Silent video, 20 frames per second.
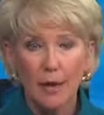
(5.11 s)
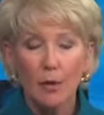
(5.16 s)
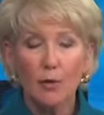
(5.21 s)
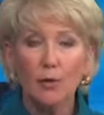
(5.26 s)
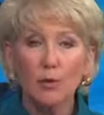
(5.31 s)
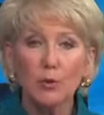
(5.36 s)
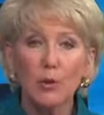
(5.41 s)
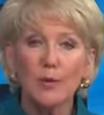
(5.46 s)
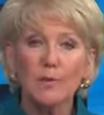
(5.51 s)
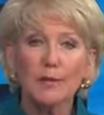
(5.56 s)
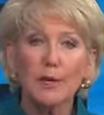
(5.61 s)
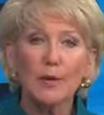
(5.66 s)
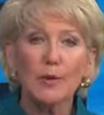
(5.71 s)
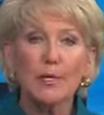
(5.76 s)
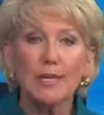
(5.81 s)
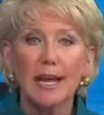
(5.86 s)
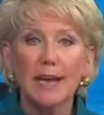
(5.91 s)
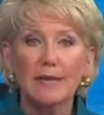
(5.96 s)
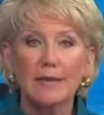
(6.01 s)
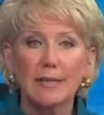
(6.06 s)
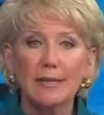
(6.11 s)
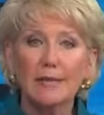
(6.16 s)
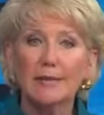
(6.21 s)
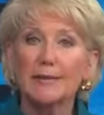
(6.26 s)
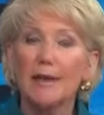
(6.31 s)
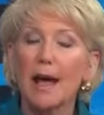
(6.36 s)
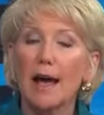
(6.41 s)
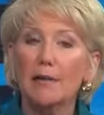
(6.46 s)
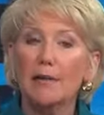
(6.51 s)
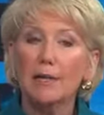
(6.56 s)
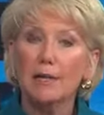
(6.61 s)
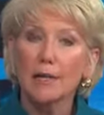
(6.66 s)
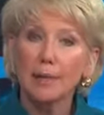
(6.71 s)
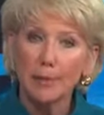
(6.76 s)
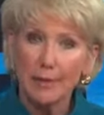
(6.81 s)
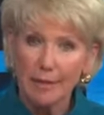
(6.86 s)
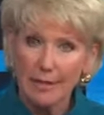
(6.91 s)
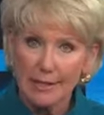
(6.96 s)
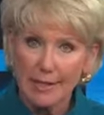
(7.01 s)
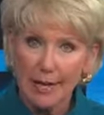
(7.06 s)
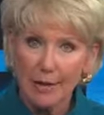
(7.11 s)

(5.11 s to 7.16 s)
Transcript: Local 12's Larry Davis is live in Liberty